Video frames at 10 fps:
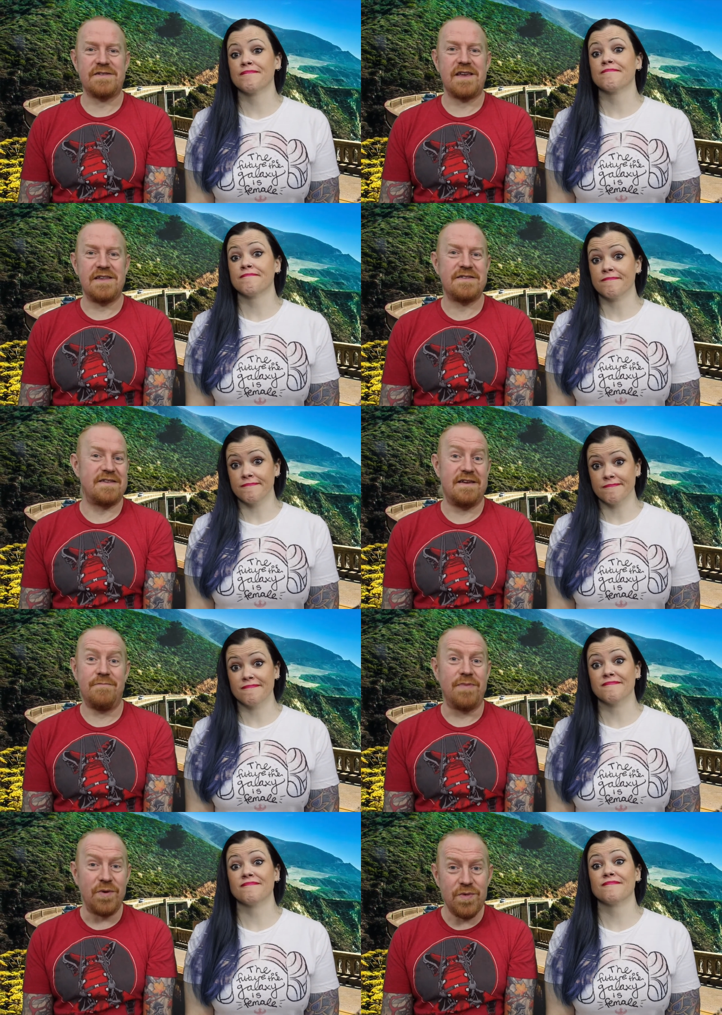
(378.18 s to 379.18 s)
Speaker 1: because uh,
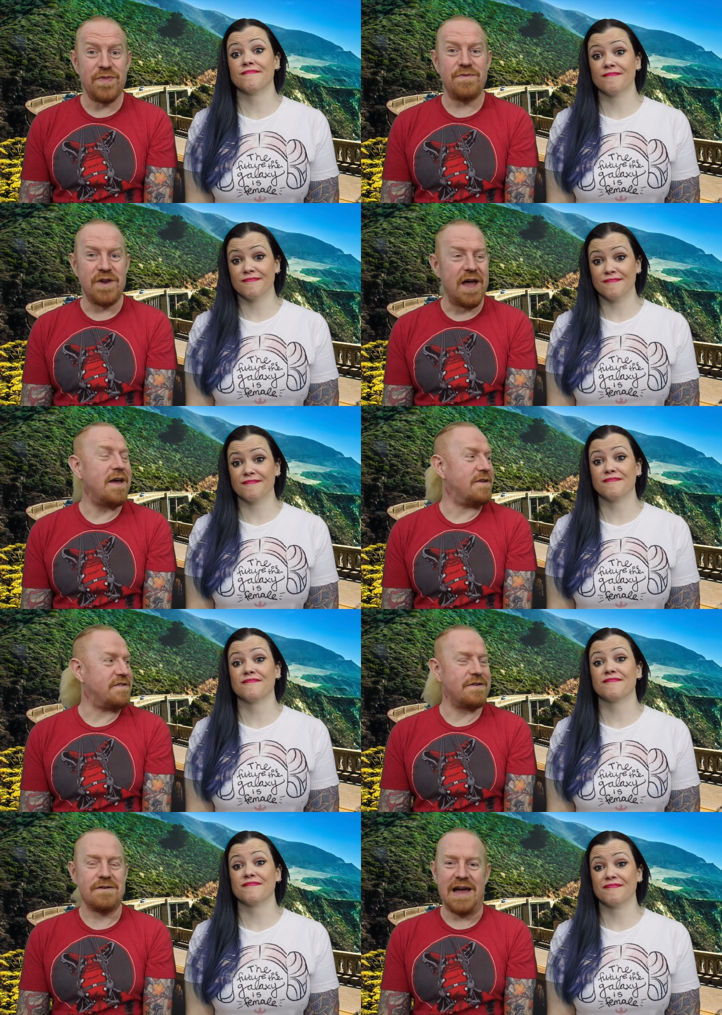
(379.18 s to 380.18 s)
both
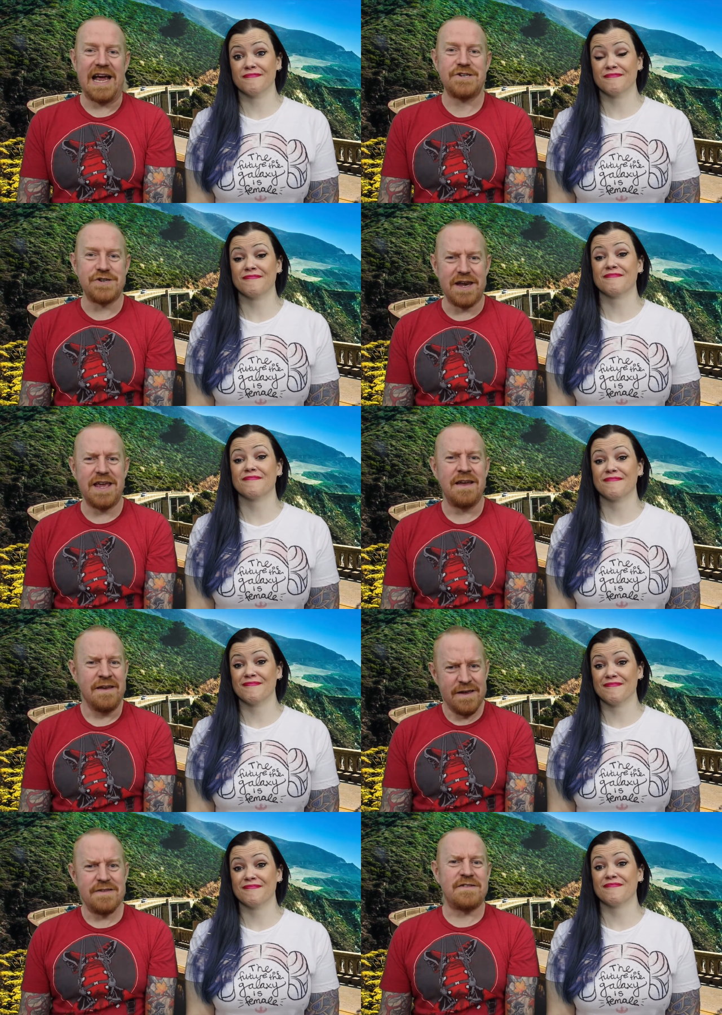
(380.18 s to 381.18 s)
nerds are actually
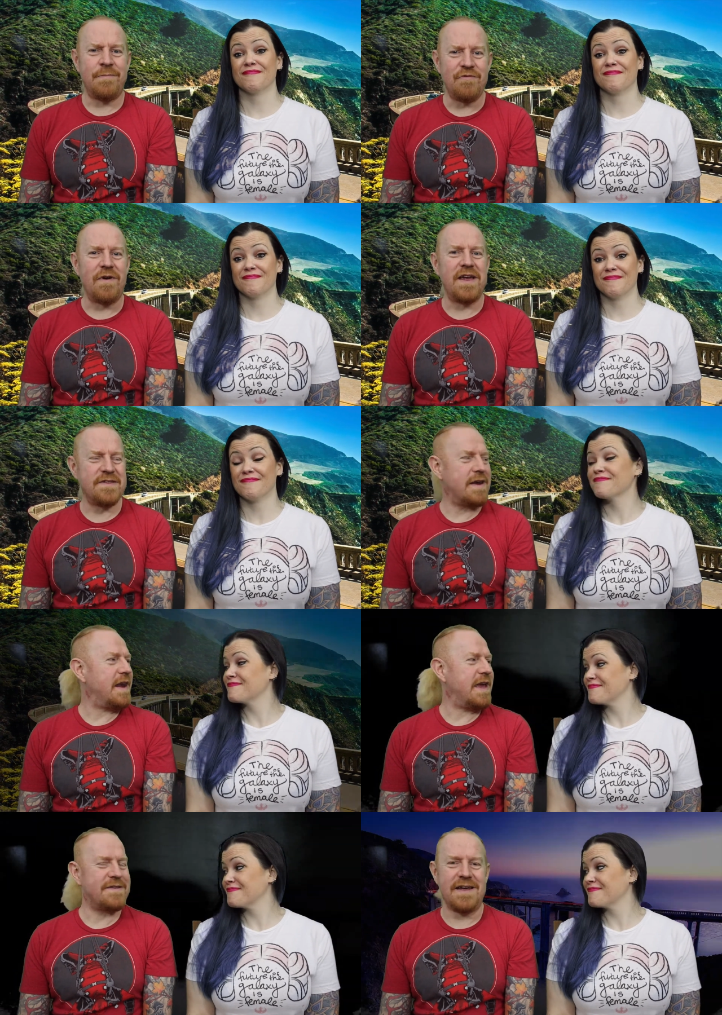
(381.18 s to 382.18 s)

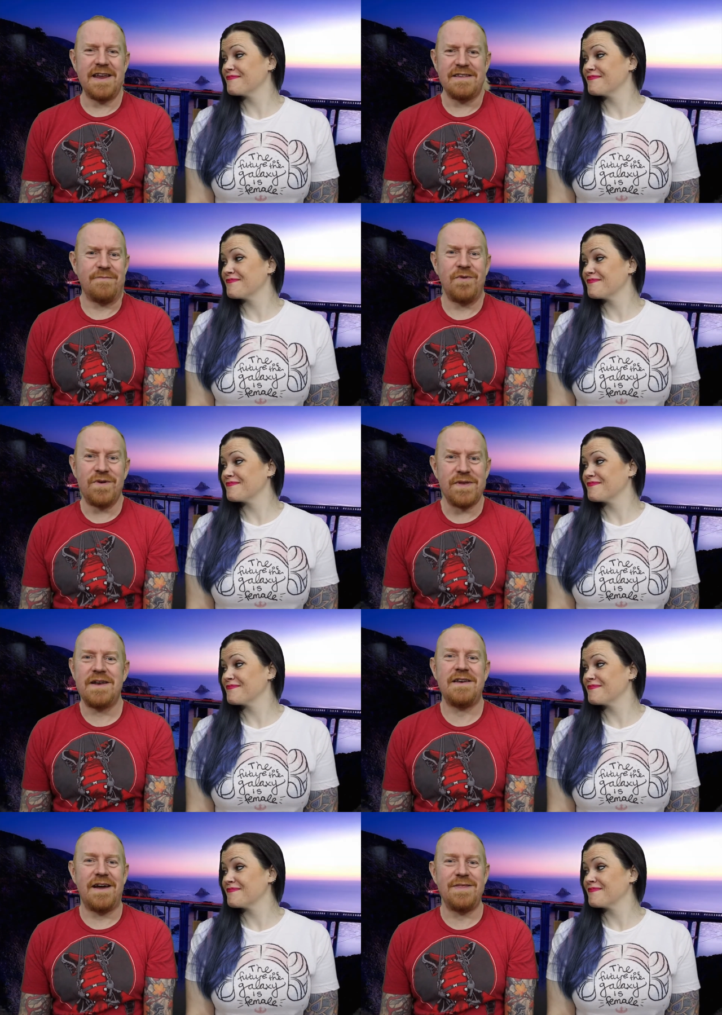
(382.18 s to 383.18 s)
surprisingly excited more
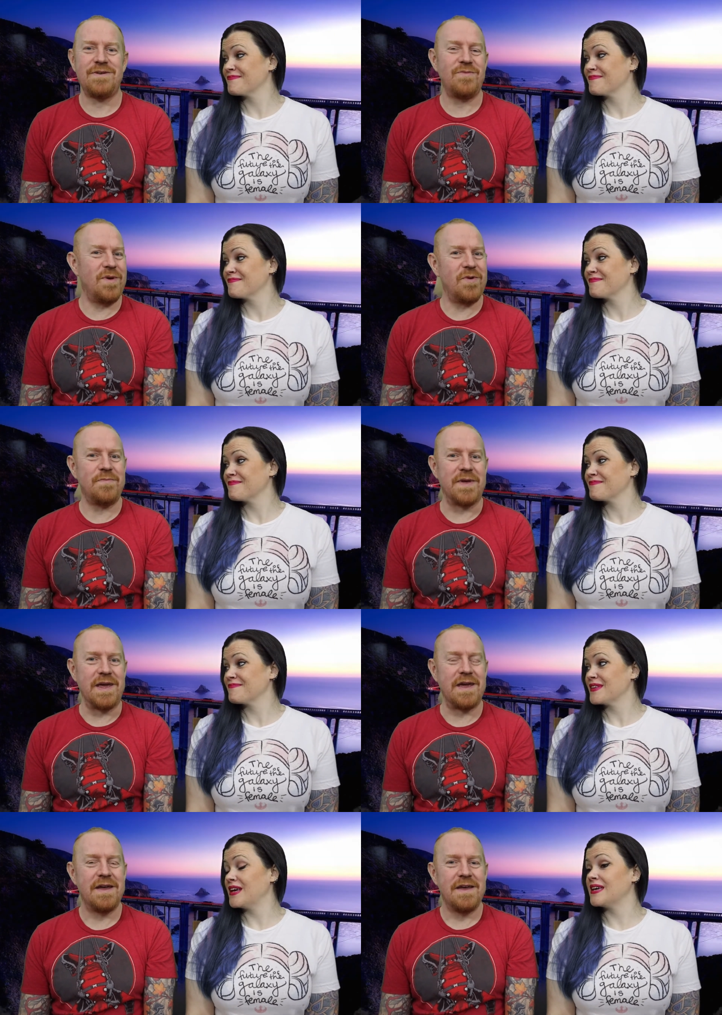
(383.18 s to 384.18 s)
than I thought we would
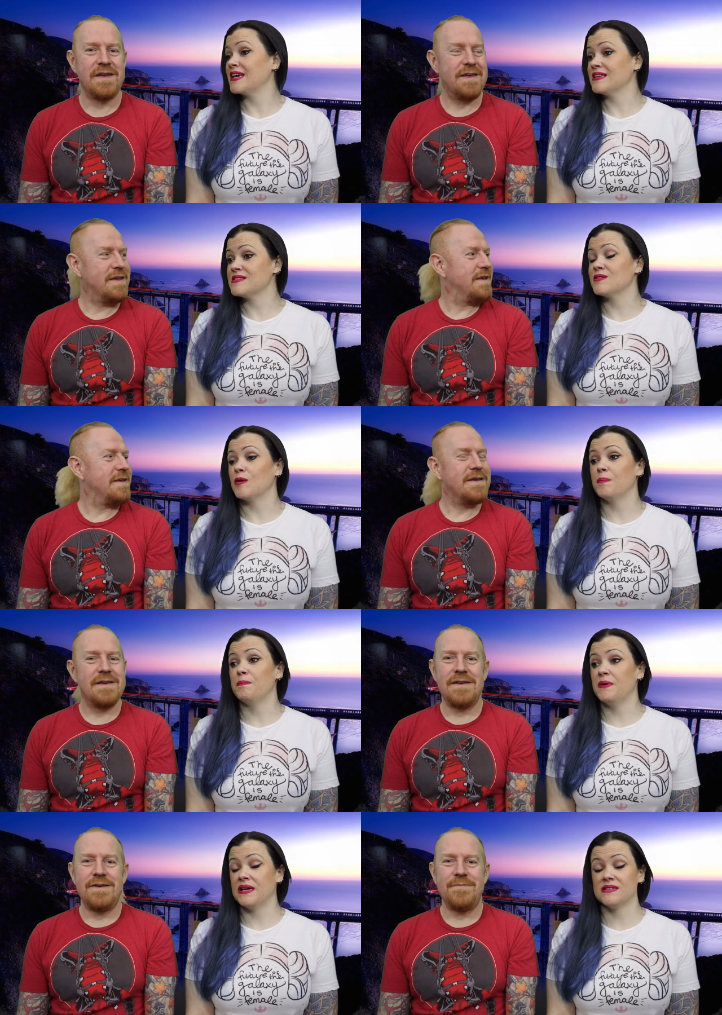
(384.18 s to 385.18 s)
be.
Speaker 2: Against our
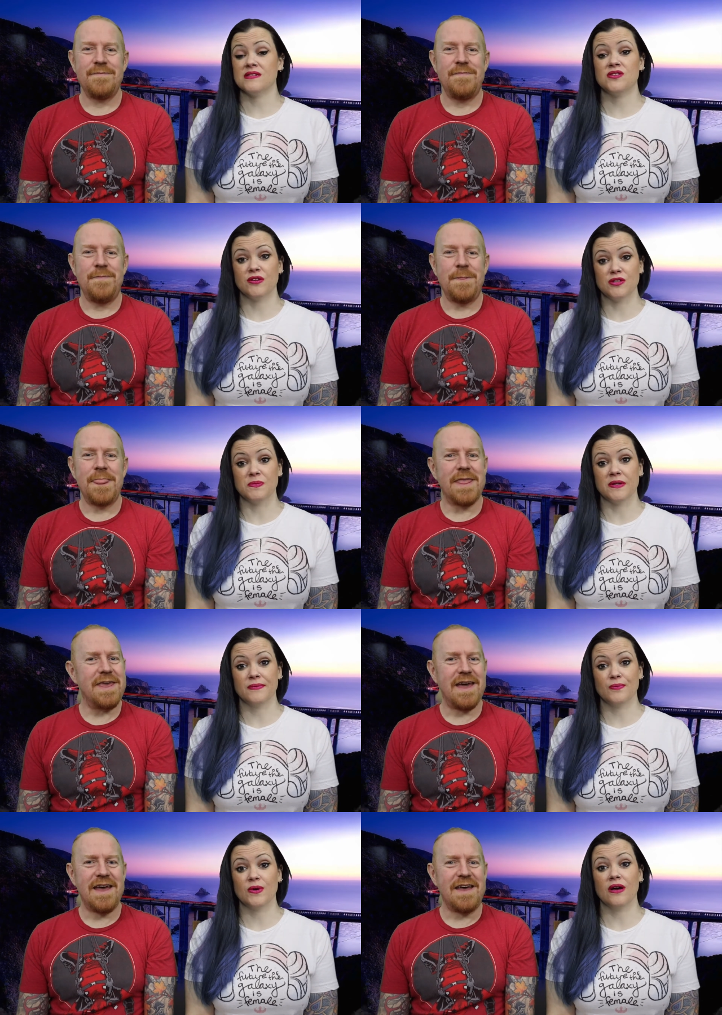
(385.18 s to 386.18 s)
better judgment,
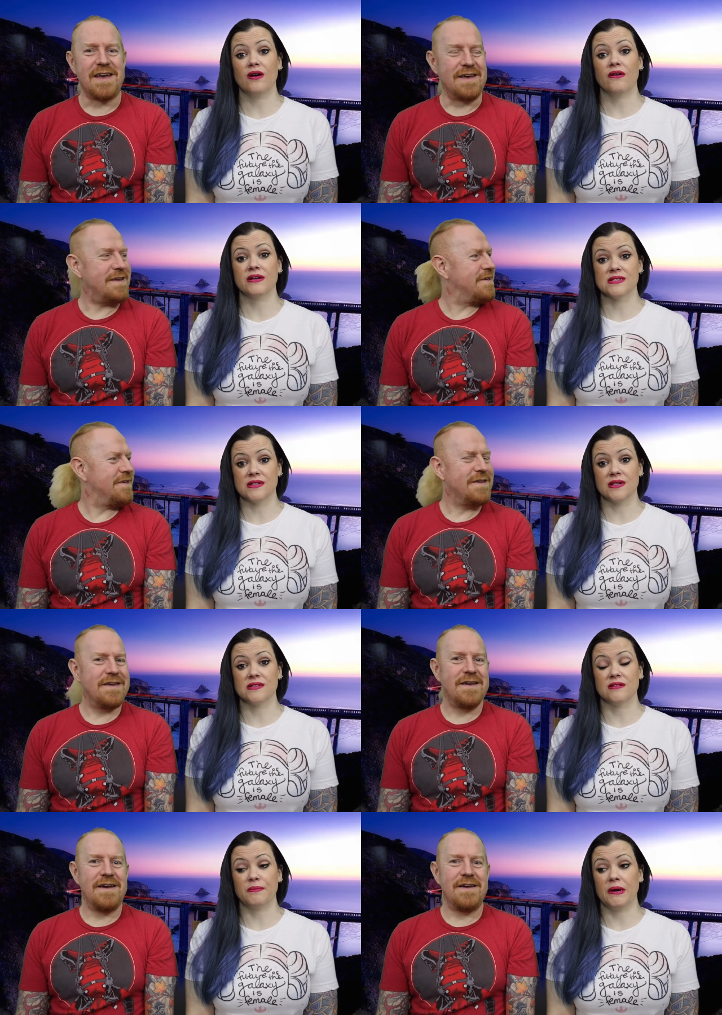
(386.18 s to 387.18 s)
yeah. we are
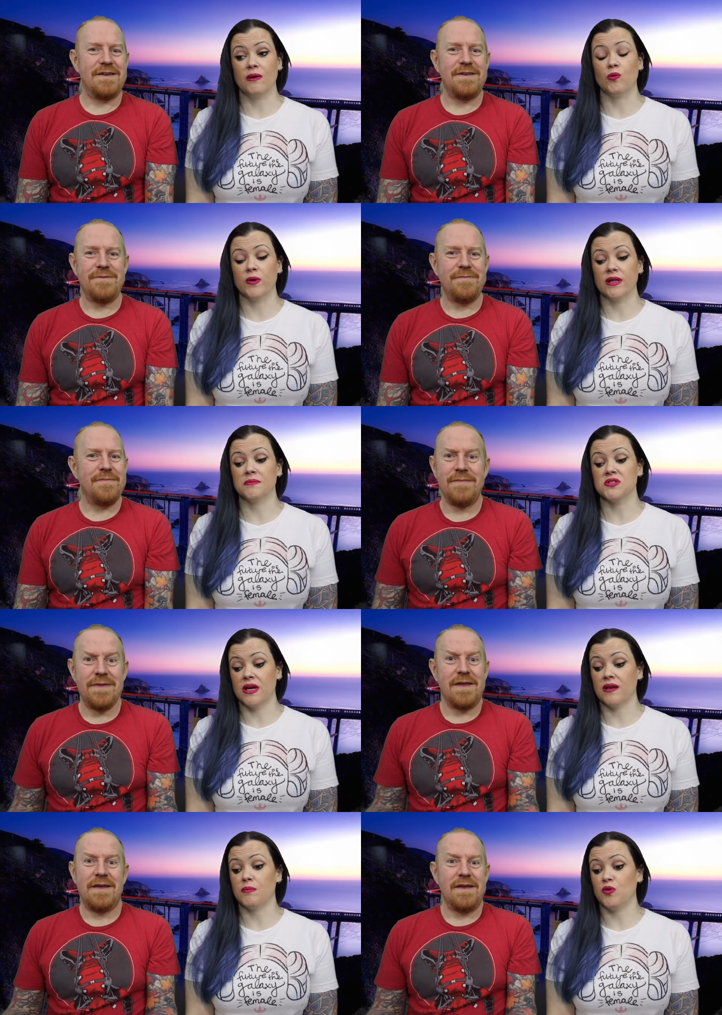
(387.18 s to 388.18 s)
excited about a William
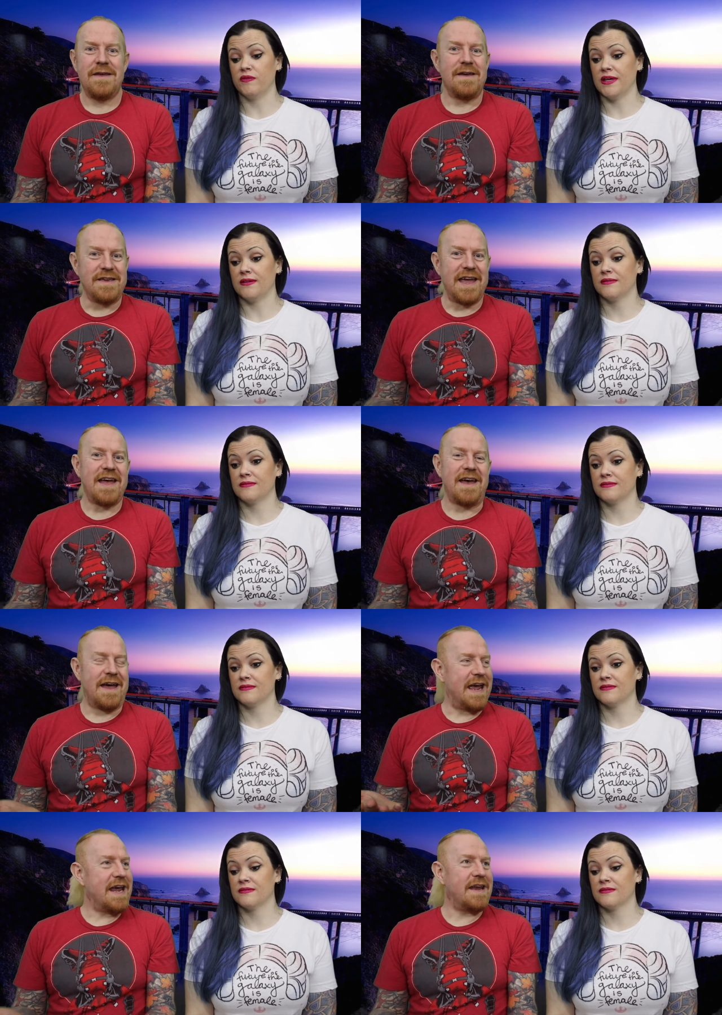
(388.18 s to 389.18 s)
Shatner movie.
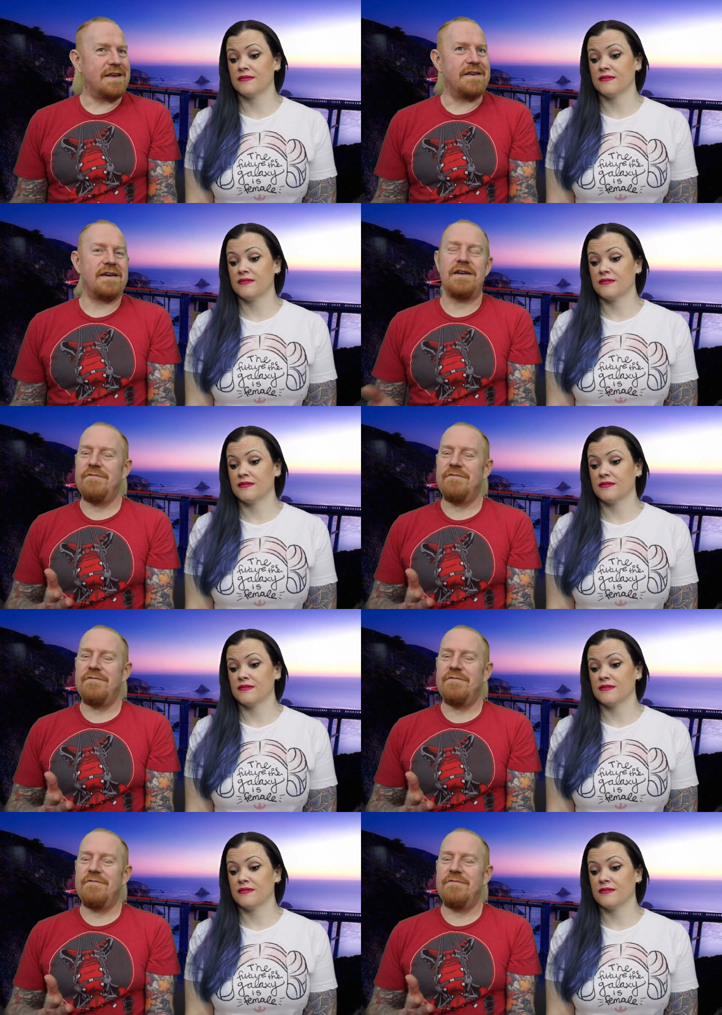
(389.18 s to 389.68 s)
Speaker 1: Yeah, and it